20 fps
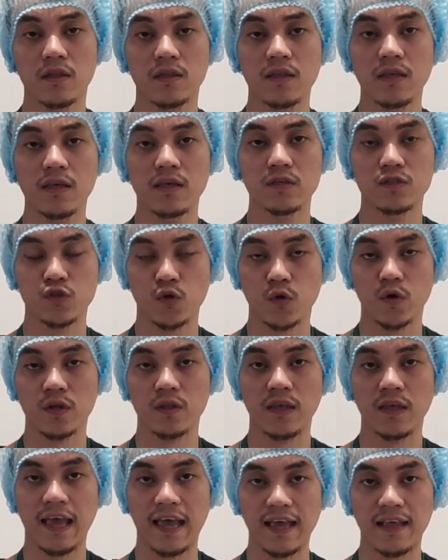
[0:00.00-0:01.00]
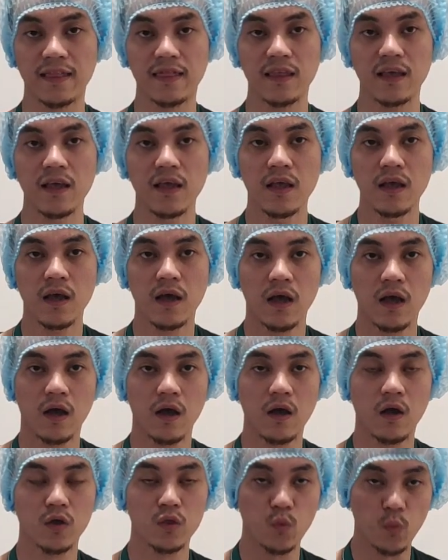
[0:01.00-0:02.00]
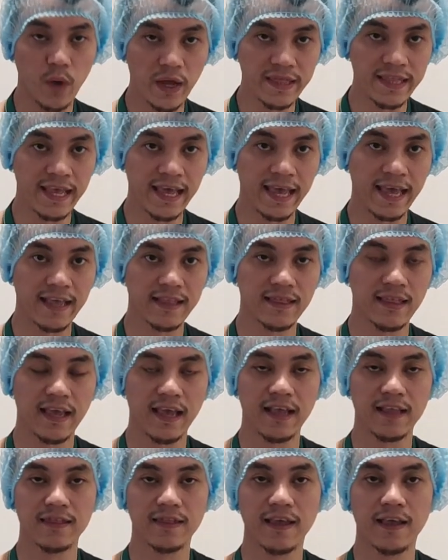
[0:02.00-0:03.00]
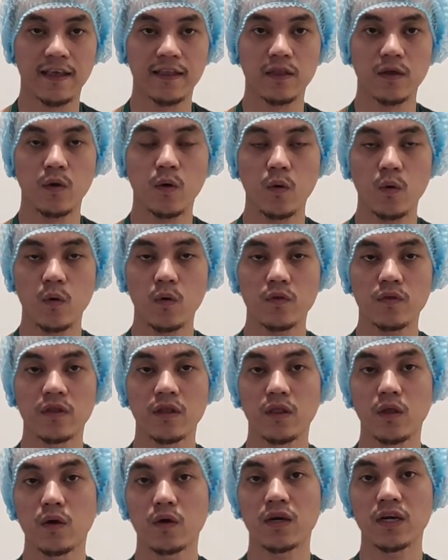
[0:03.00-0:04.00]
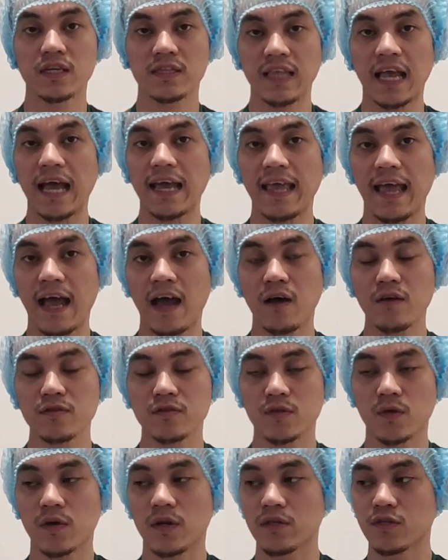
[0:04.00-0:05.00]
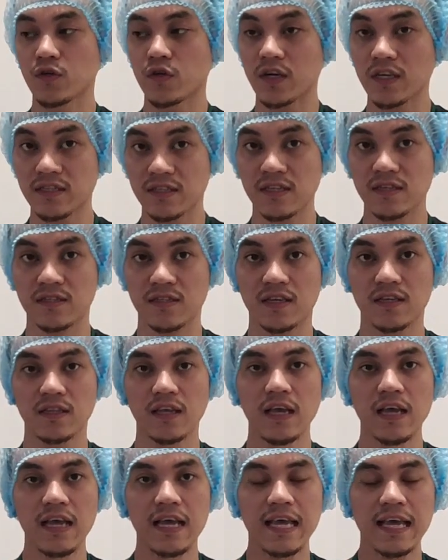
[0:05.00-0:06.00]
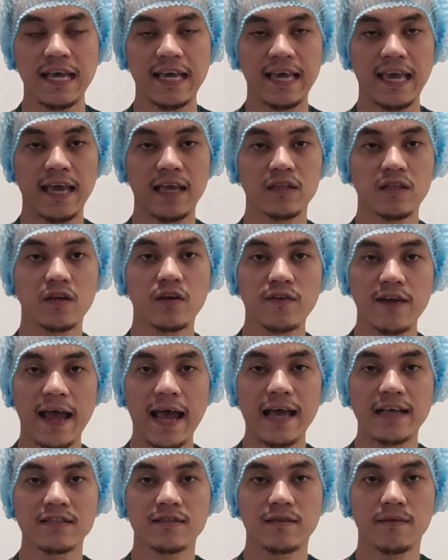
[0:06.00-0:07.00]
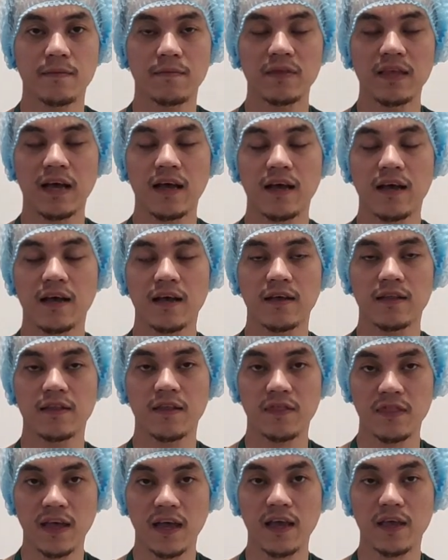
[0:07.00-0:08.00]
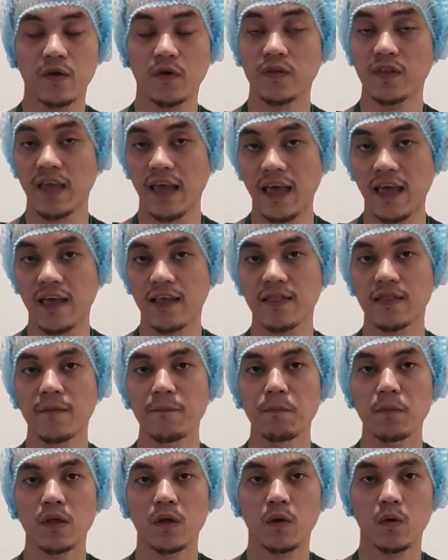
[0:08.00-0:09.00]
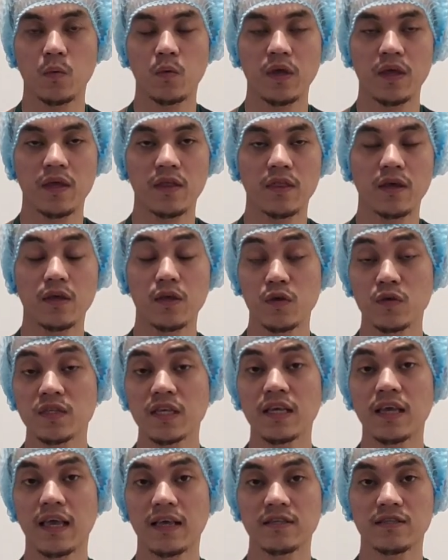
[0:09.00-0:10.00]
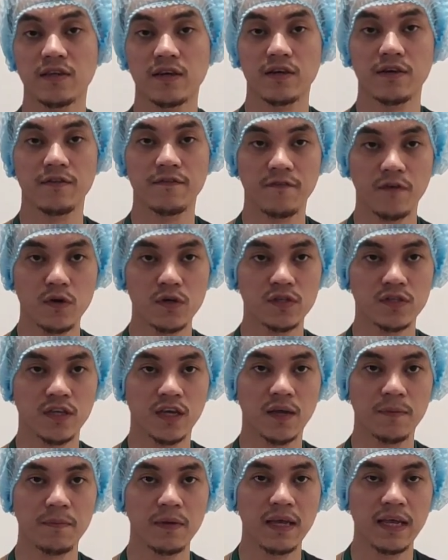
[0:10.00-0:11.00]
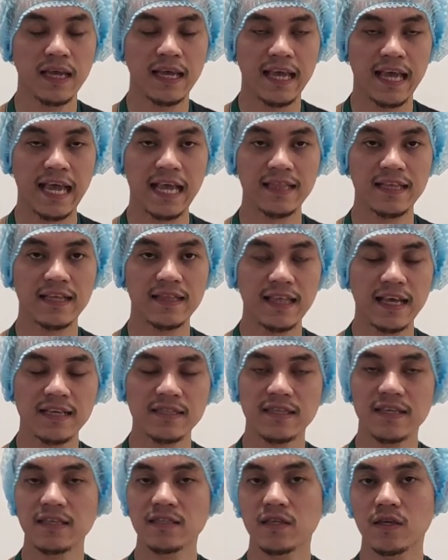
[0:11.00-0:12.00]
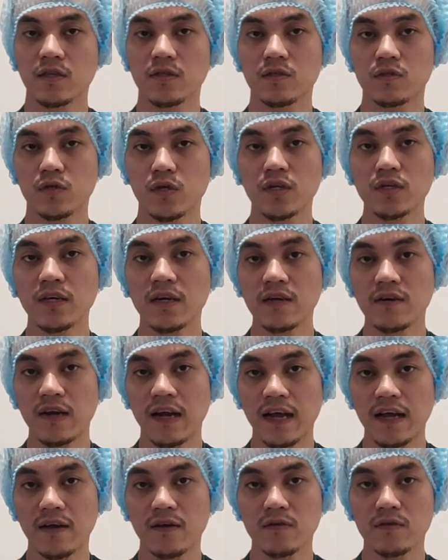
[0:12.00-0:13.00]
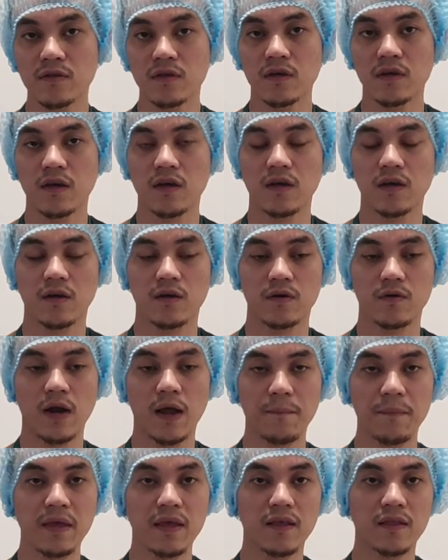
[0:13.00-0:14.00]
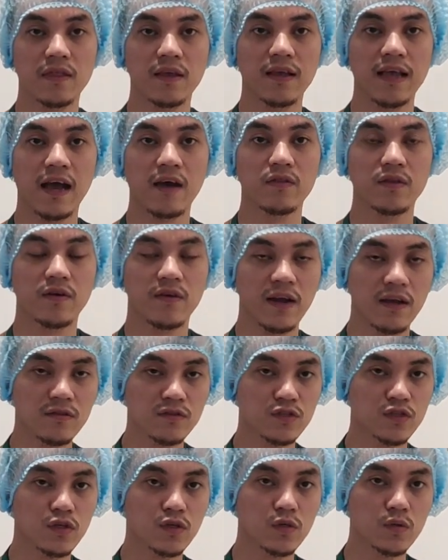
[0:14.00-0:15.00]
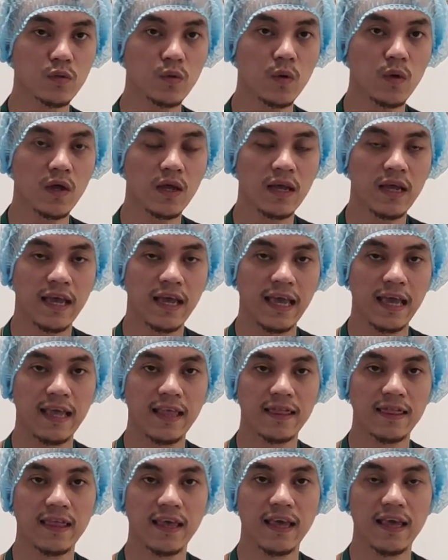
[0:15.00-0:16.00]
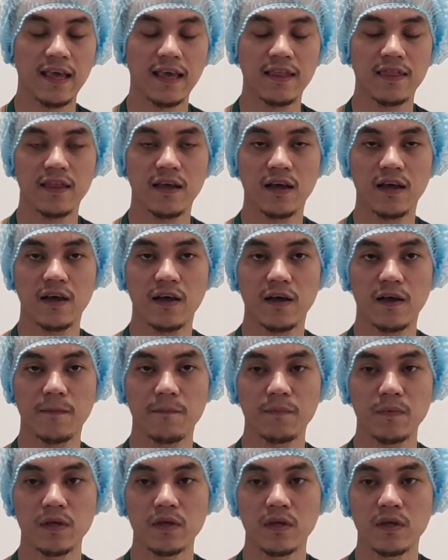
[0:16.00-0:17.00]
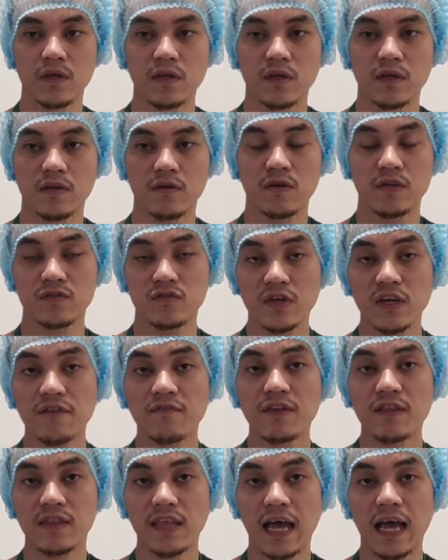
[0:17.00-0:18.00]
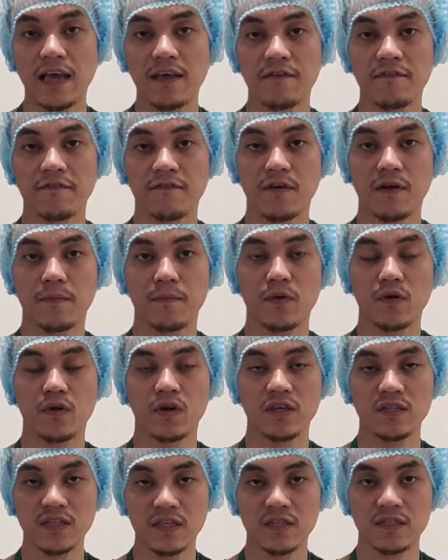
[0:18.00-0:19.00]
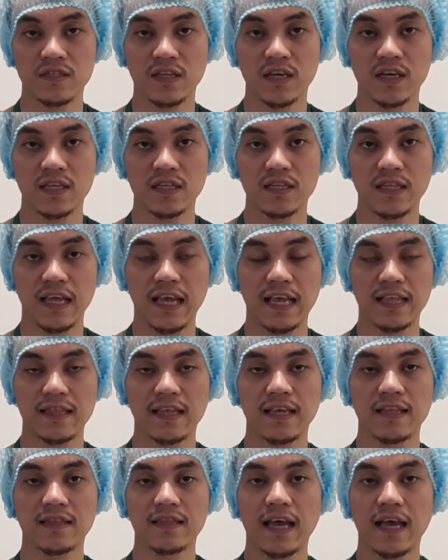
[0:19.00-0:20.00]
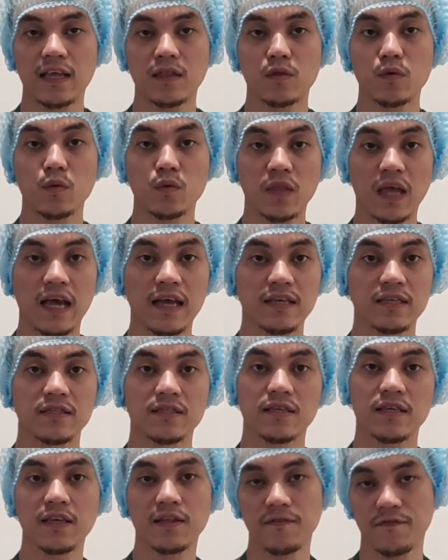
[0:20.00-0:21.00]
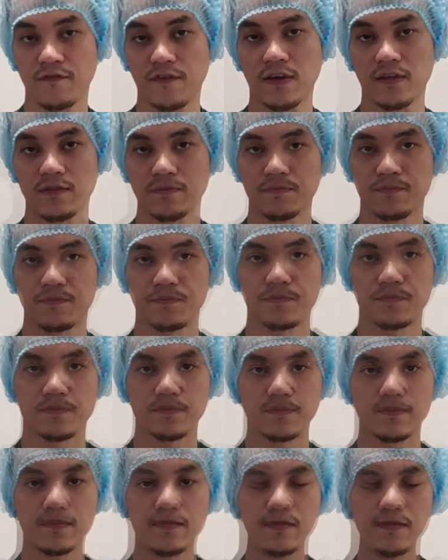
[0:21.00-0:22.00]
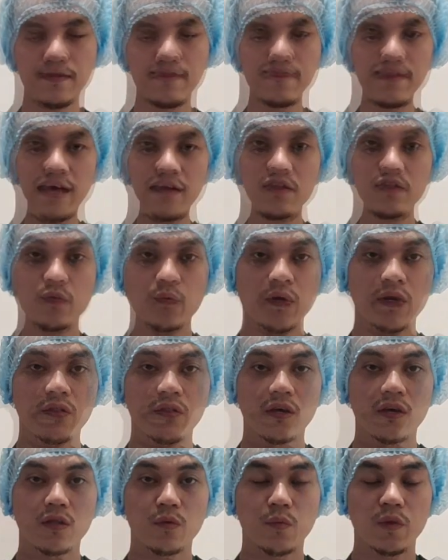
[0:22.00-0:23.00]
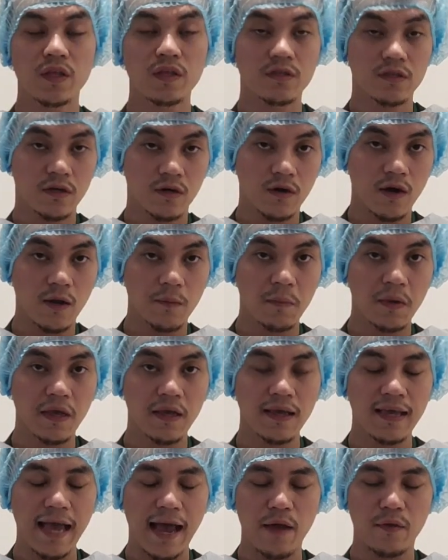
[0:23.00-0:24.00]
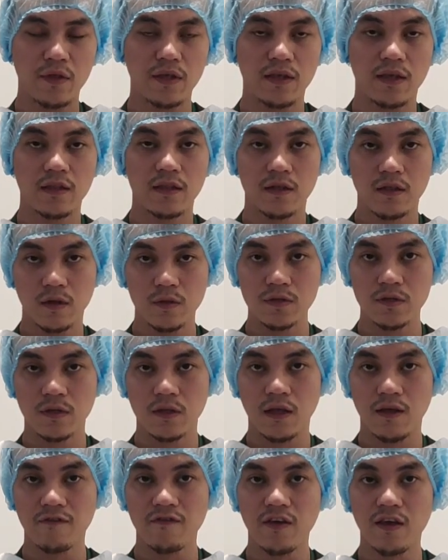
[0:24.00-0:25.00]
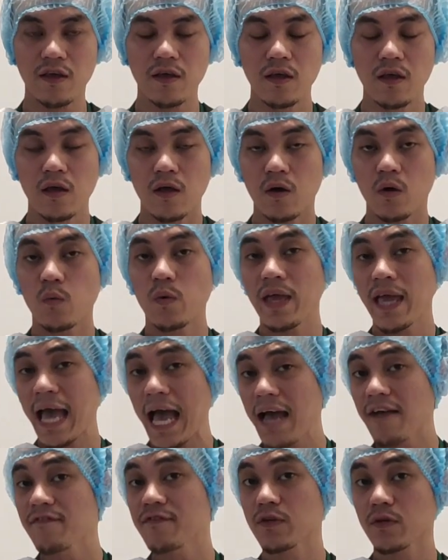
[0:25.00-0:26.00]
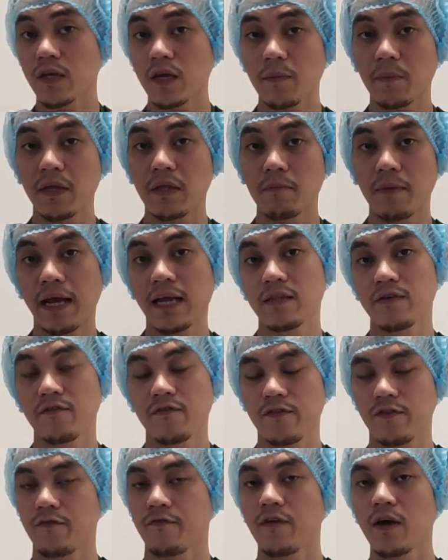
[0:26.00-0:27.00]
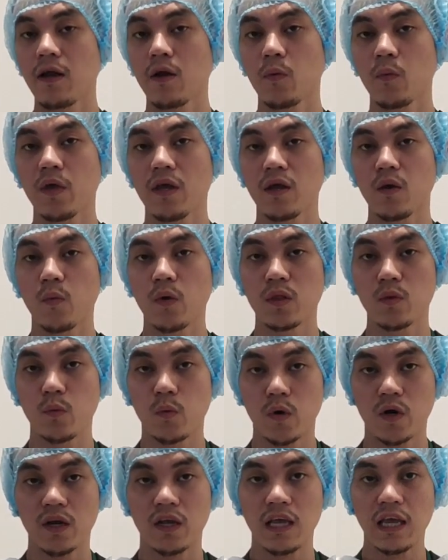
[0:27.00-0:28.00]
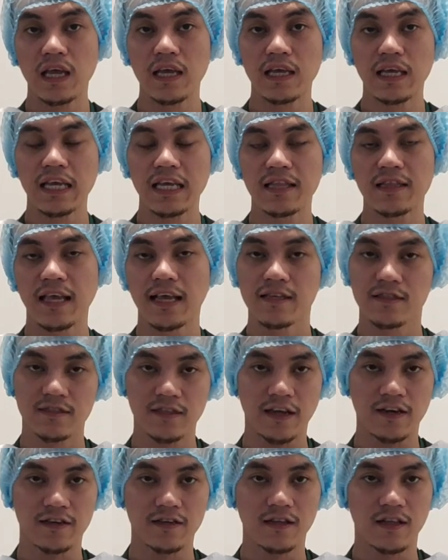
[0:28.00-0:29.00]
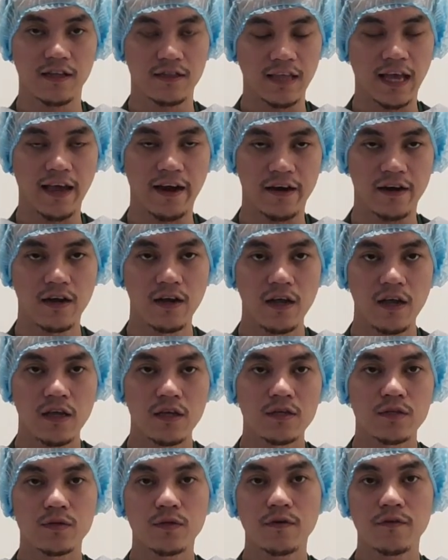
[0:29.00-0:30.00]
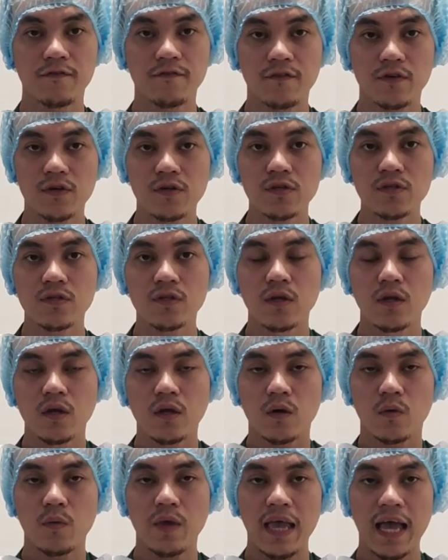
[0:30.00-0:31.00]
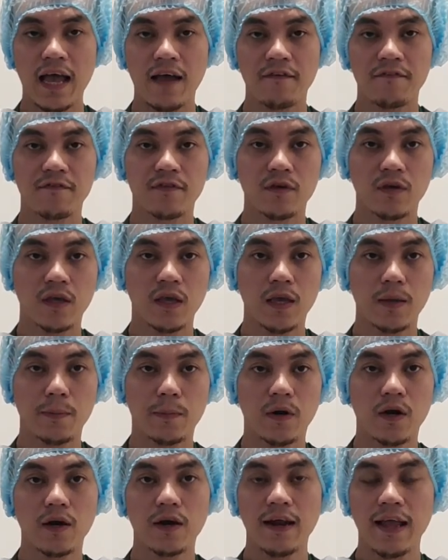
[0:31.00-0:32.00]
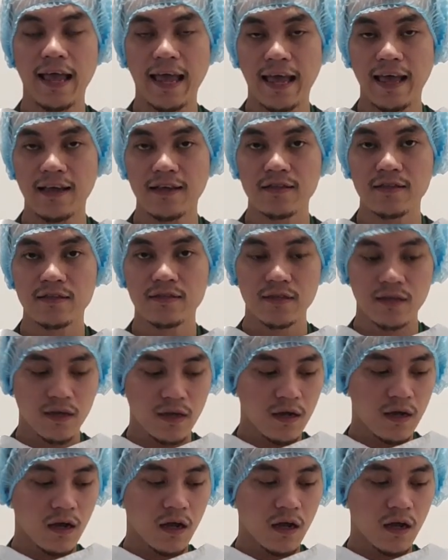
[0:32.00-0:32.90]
the short end on one hand, and then hold the longer tie out so that your assistant can grasp the thigh or the end with using a sterile forceps. And then next is turn around, wrapping the gown around you, and then retrieve the tie from your assistant, and then tie 2 ties in front. Now that we're done with the scrubbing, gowning, and close gloving, we have to keep in mind the following when working in a sterile attire. So first, we have to keep our hands